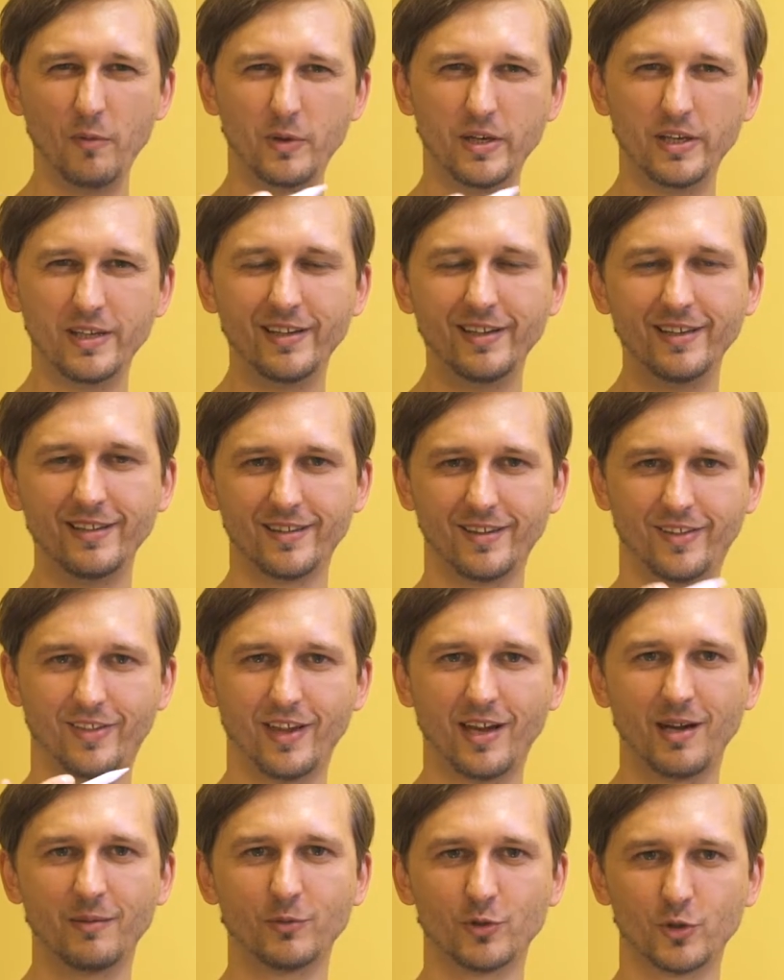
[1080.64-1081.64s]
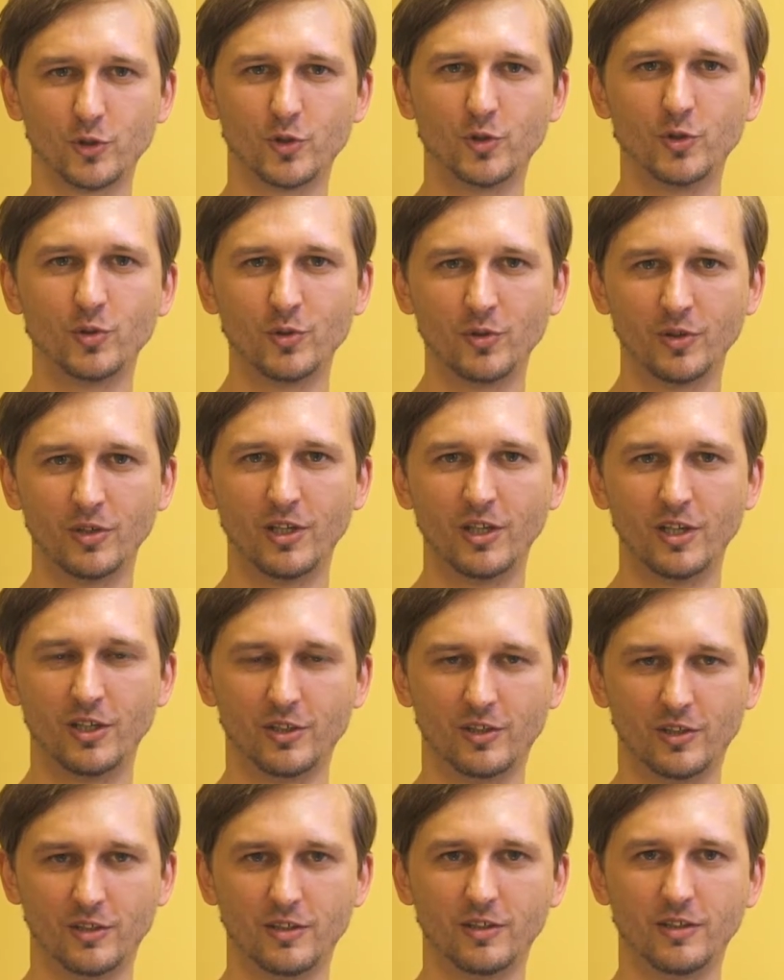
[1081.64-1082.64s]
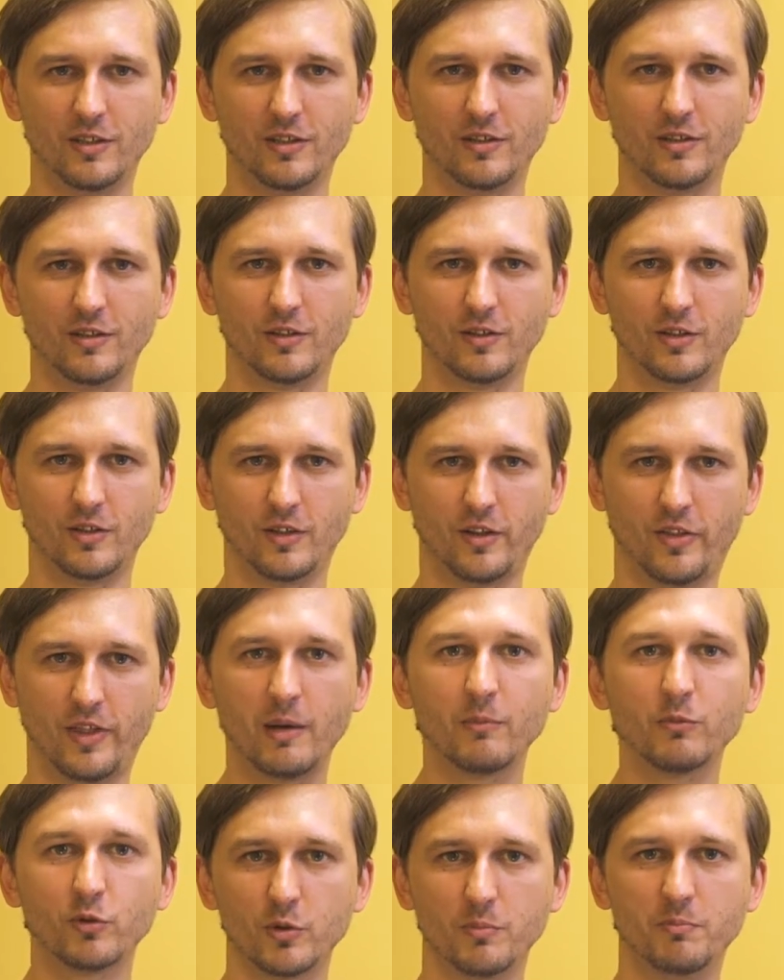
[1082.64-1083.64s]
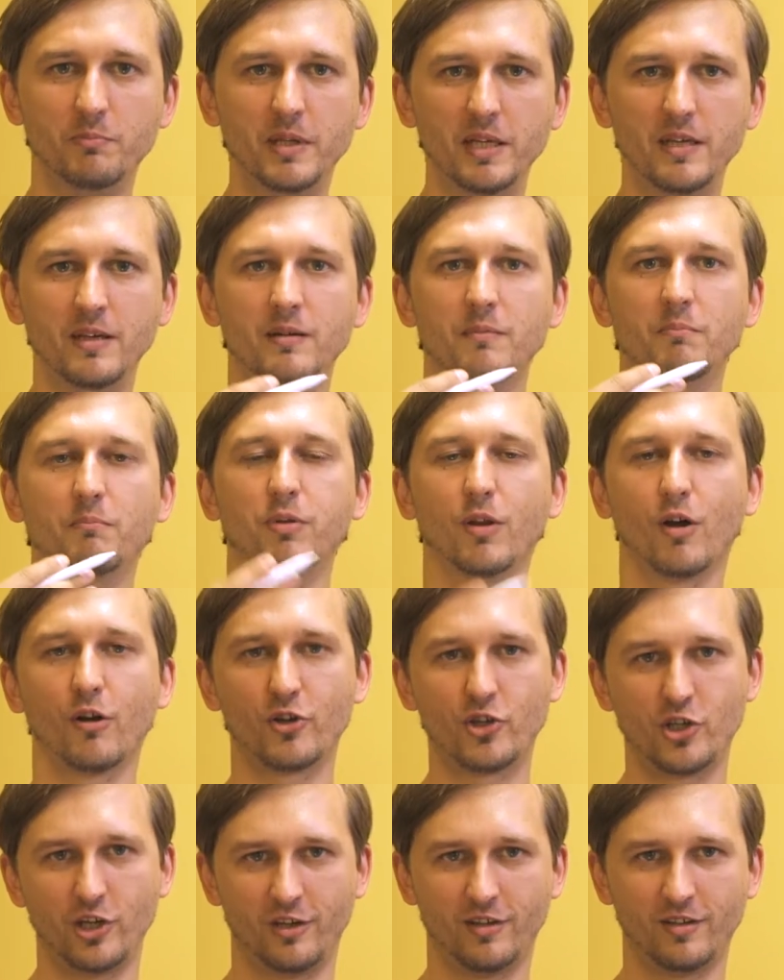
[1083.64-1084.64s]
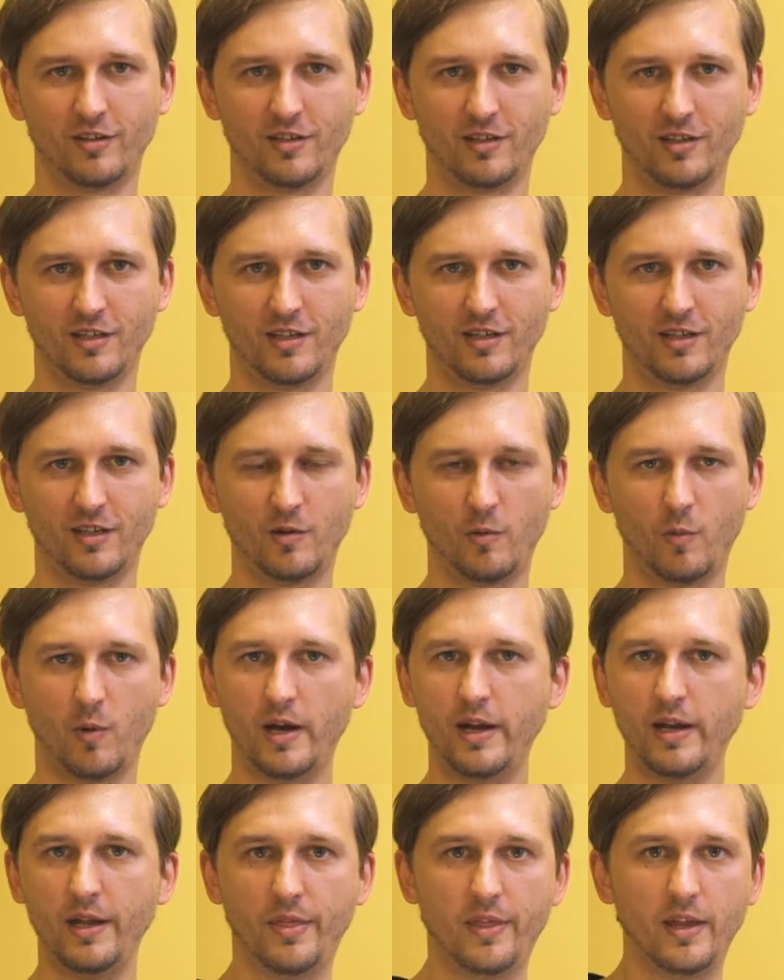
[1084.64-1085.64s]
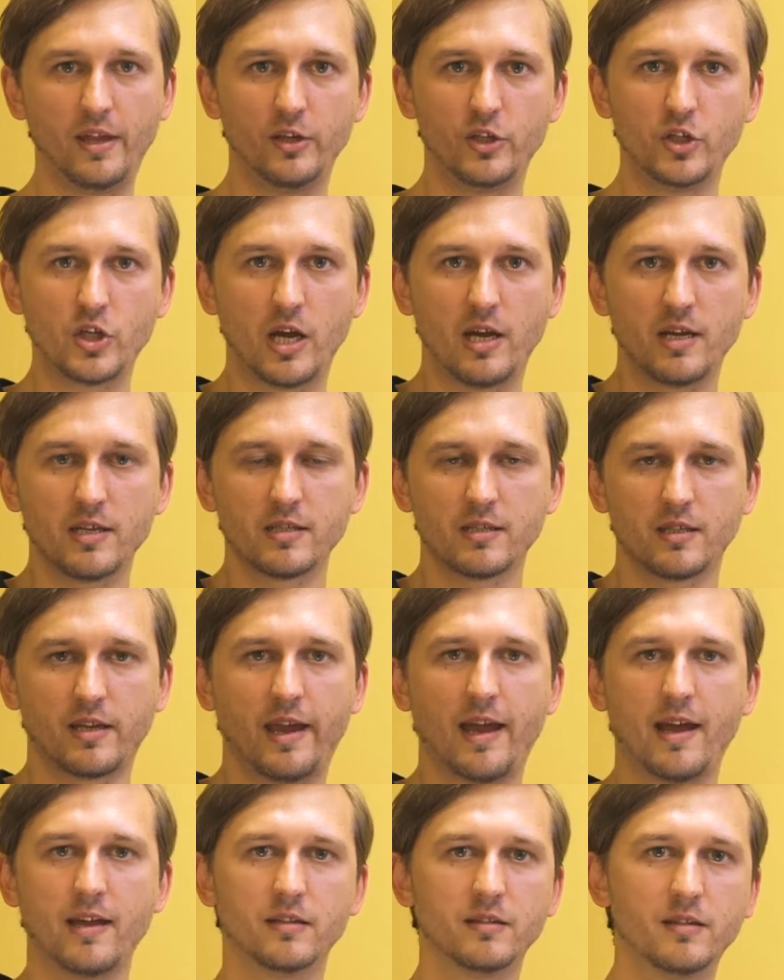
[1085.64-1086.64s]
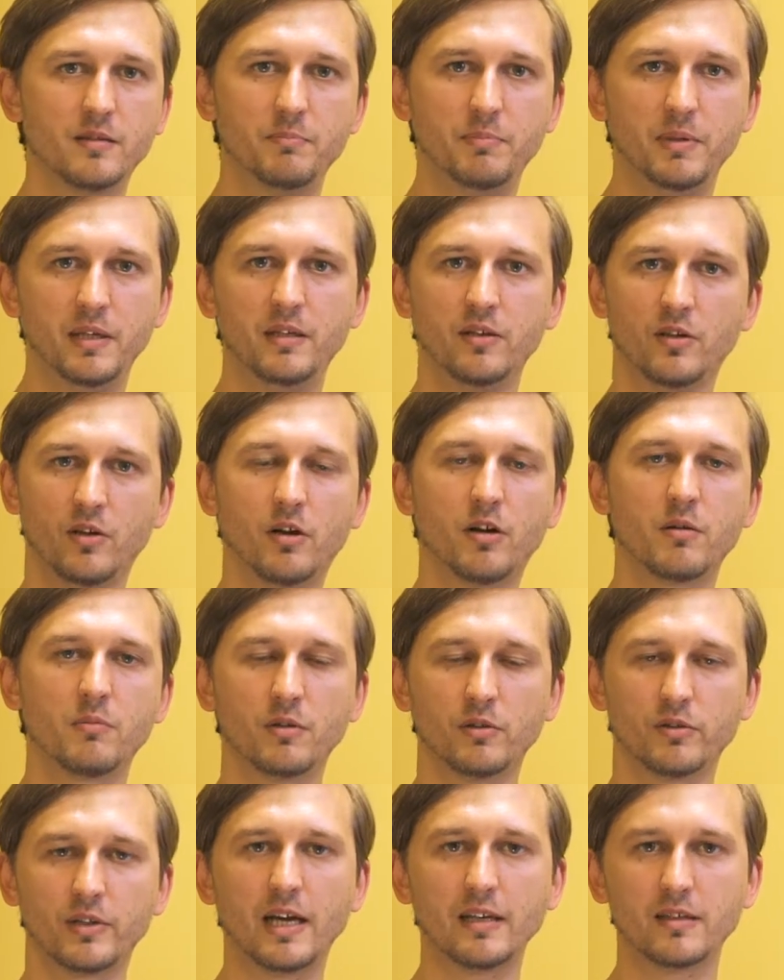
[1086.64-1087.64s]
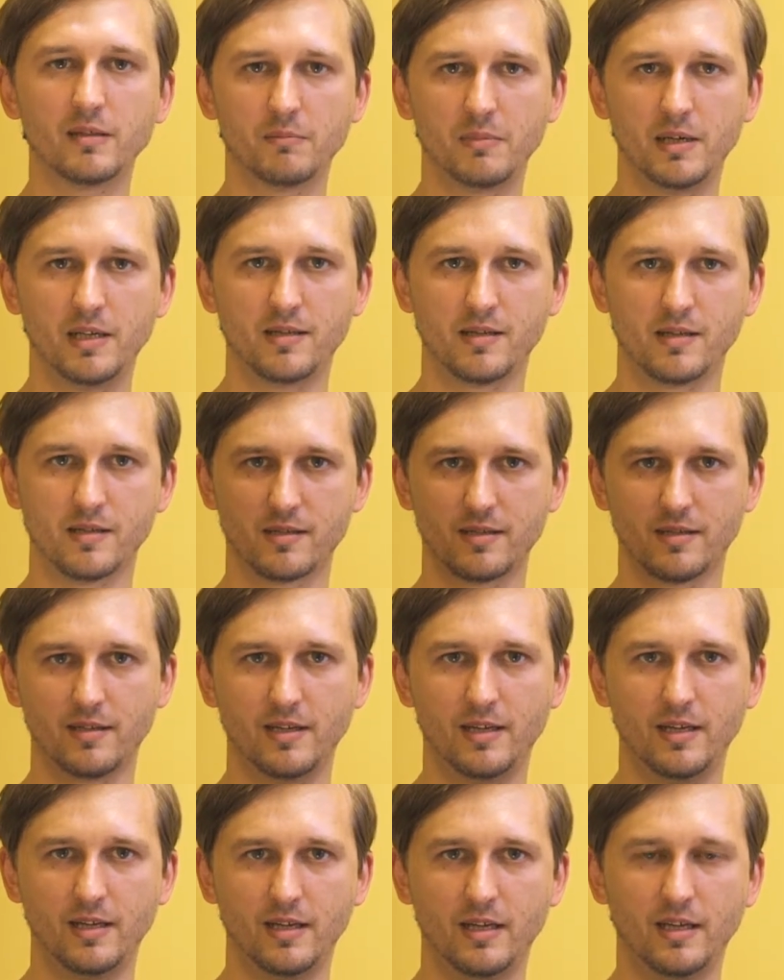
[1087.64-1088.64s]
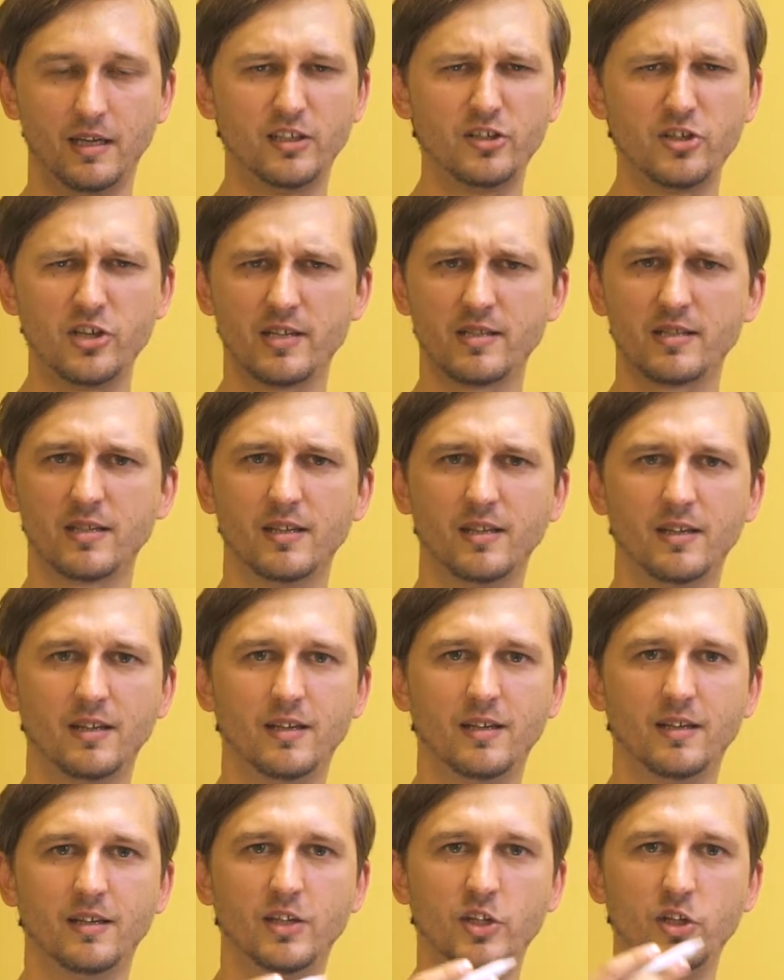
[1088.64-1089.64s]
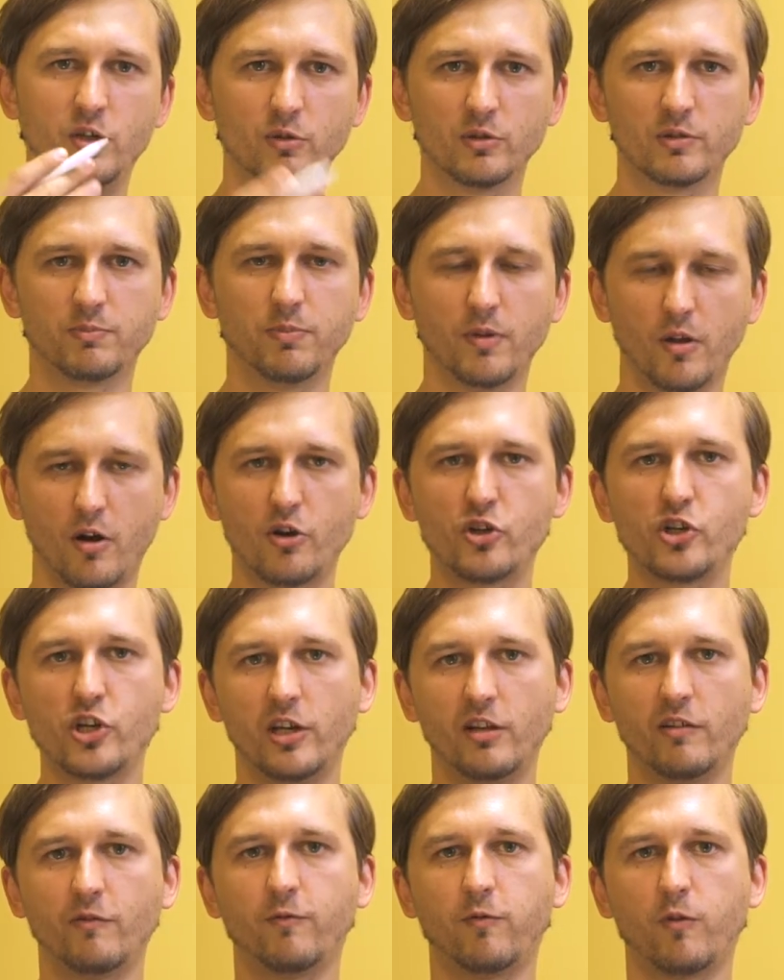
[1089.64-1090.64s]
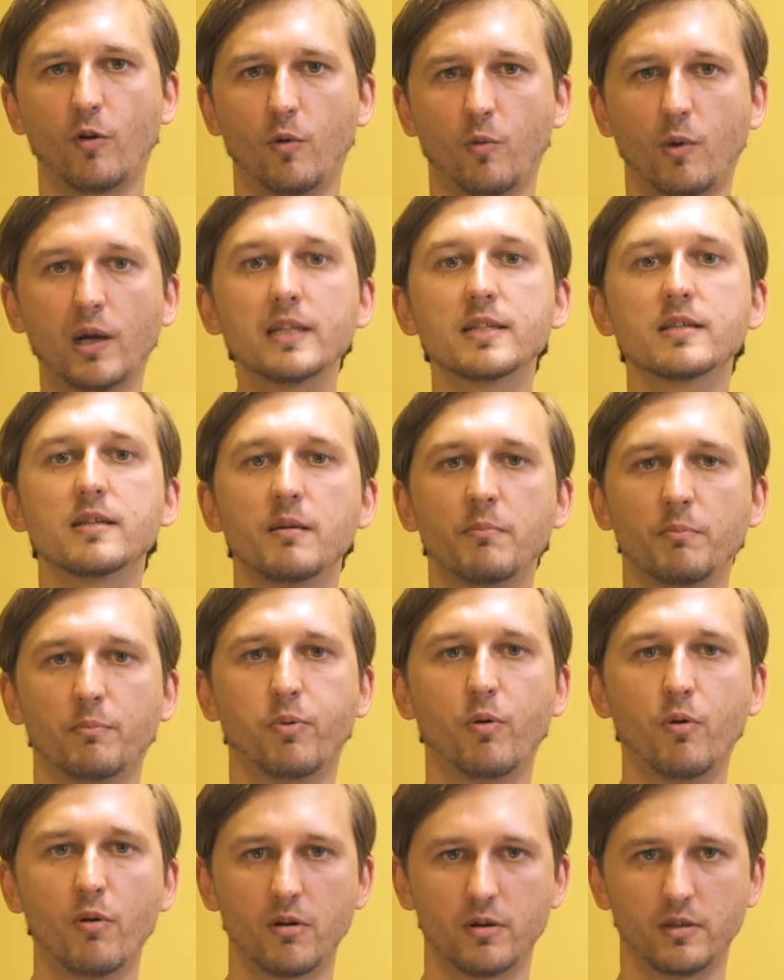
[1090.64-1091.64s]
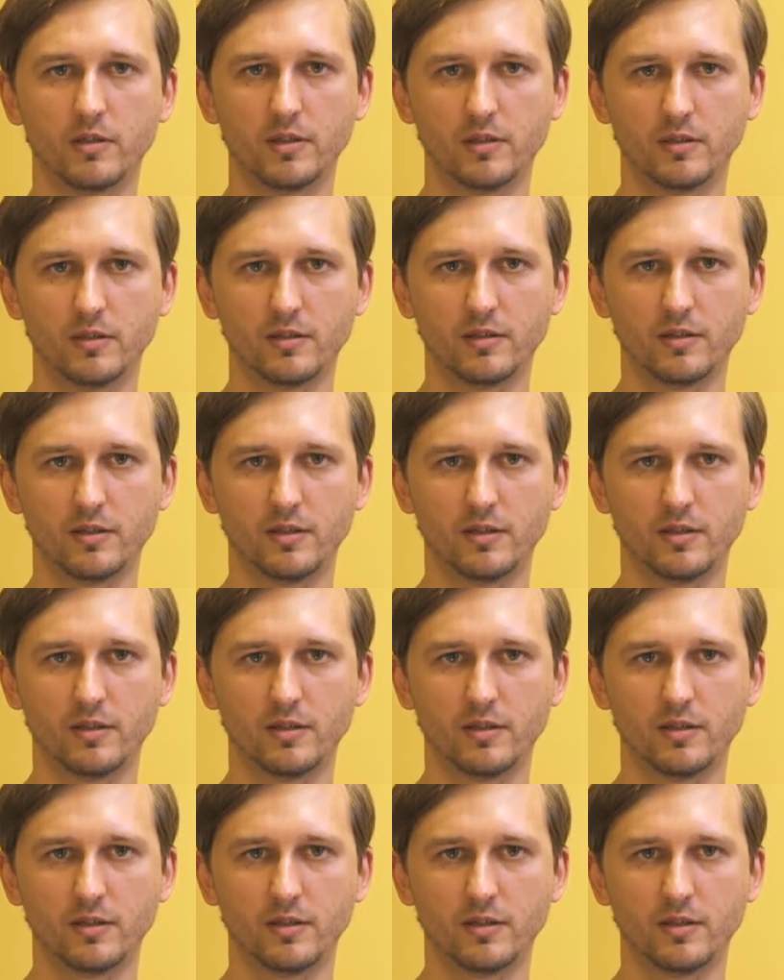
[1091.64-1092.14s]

we need them to be blockchain? Why they just can't be normal databases and just use blockchain for what's important?